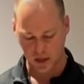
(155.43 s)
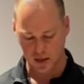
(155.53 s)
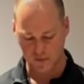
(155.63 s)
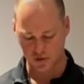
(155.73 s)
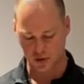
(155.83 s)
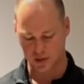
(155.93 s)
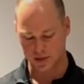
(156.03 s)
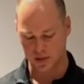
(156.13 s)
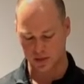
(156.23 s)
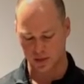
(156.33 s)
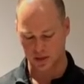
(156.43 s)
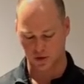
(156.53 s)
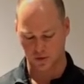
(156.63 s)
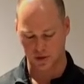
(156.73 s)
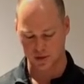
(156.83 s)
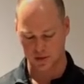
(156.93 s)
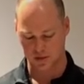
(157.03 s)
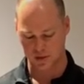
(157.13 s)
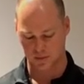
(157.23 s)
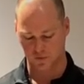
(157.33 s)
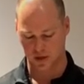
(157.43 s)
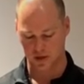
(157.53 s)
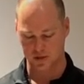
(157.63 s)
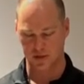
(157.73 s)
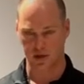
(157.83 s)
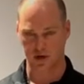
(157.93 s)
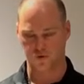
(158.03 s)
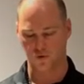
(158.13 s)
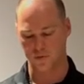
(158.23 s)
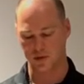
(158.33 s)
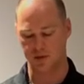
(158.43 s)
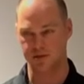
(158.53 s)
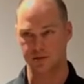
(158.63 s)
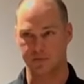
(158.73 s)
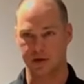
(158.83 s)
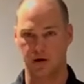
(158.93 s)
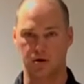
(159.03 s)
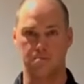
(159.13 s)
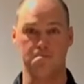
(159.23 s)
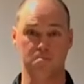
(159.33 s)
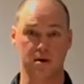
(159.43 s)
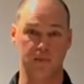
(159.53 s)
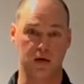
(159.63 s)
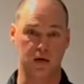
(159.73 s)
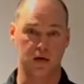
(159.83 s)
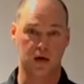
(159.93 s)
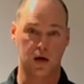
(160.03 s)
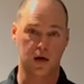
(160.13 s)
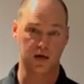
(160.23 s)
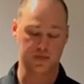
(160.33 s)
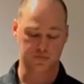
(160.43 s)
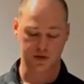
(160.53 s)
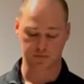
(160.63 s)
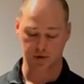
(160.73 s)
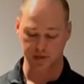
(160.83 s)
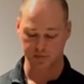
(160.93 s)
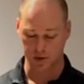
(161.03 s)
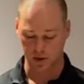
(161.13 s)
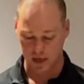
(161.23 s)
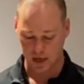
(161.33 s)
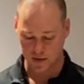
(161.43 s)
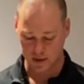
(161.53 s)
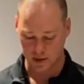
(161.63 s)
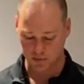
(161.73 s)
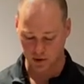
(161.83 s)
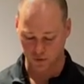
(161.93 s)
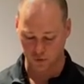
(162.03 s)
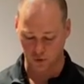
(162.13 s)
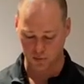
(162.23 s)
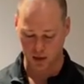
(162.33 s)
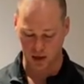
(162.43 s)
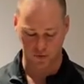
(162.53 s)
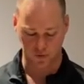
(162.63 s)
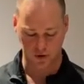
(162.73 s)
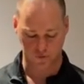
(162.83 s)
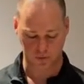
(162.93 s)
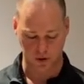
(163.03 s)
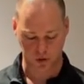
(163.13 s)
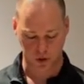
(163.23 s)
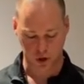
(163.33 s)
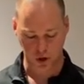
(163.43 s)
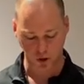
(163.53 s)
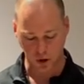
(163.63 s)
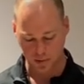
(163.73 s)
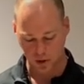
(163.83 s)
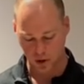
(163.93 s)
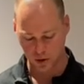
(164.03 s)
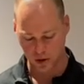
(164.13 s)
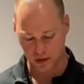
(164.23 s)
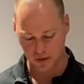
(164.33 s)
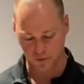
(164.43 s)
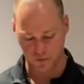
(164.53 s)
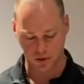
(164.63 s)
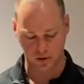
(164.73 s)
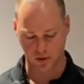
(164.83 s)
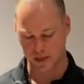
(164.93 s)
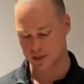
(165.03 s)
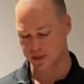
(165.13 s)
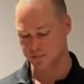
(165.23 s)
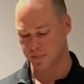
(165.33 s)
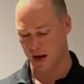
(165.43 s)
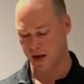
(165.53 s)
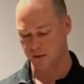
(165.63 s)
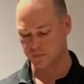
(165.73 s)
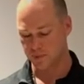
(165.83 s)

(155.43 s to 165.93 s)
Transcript: they've tried to increase some of their synthetic formulas to better mimic express breast milk, and that's come in the form of Enfamil NeuroPro and Enfamil Inspire.